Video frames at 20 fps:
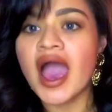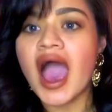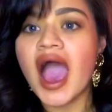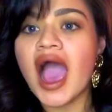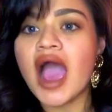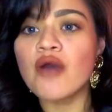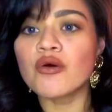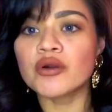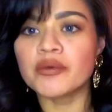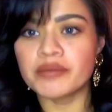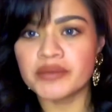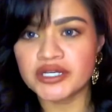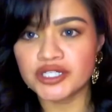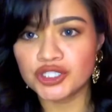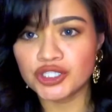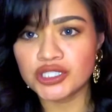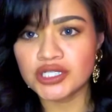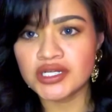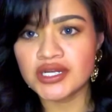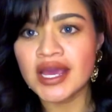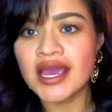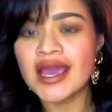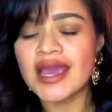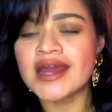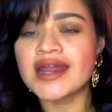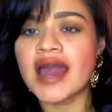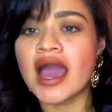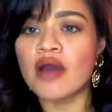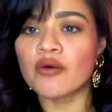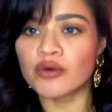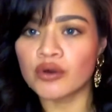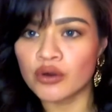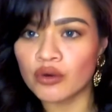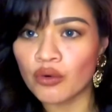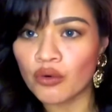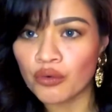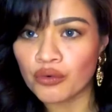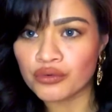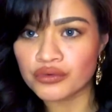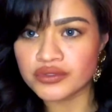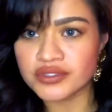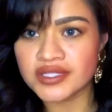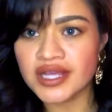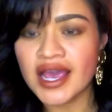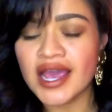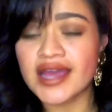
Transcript: our mission, and our goals,